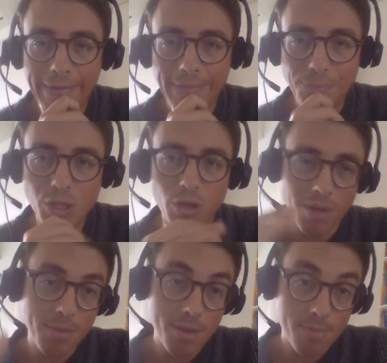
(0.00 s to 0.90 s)
Maybe
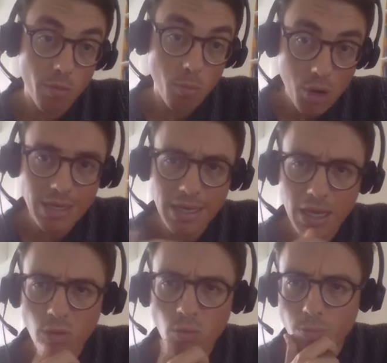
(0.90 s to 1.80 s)
a bit of a breakdown
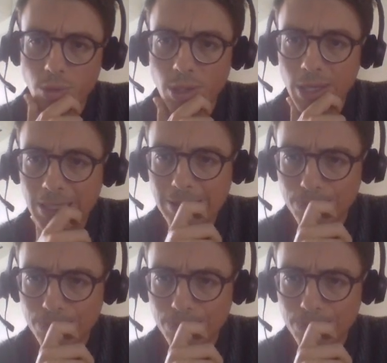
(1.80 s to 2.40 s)
would have been nice.